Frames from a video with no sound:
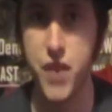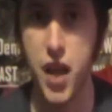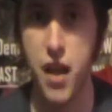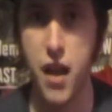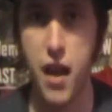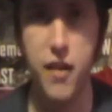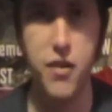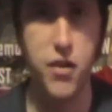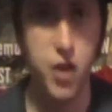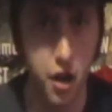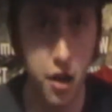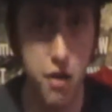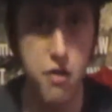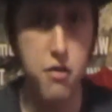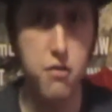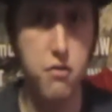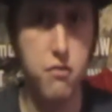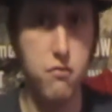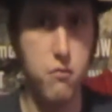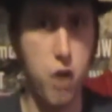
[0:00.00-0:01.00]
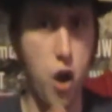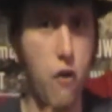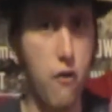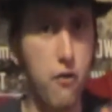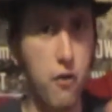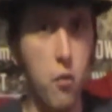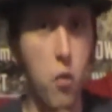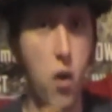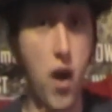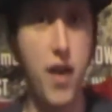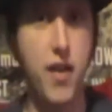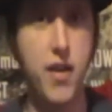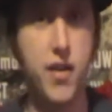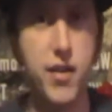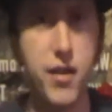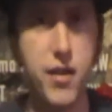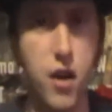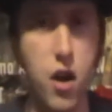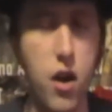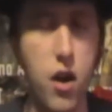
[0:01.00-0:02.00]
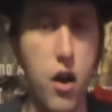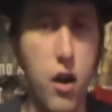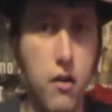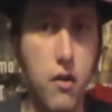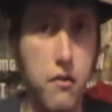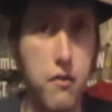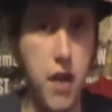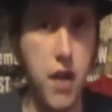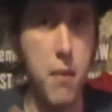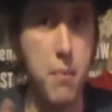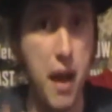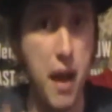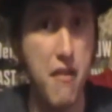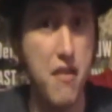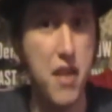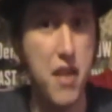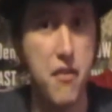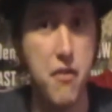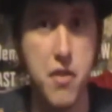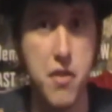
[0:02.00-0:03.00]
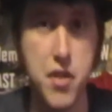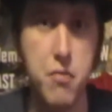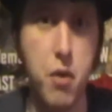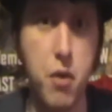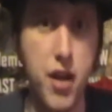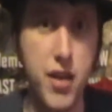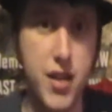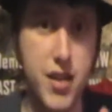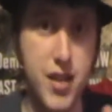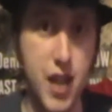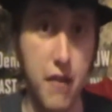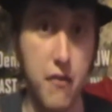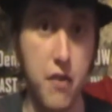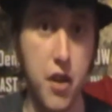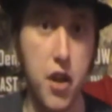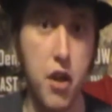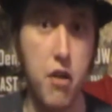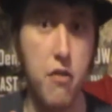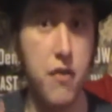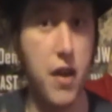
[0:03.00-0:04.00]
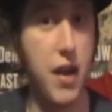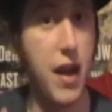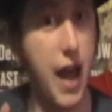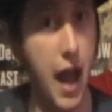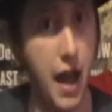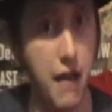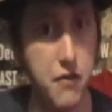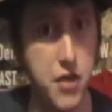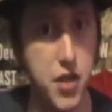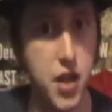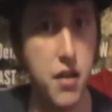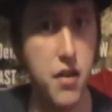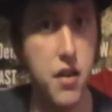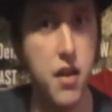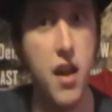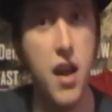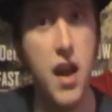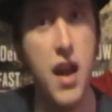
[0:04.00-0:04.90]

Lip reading: I know of a way of, apparently there is a way to take the code that I have done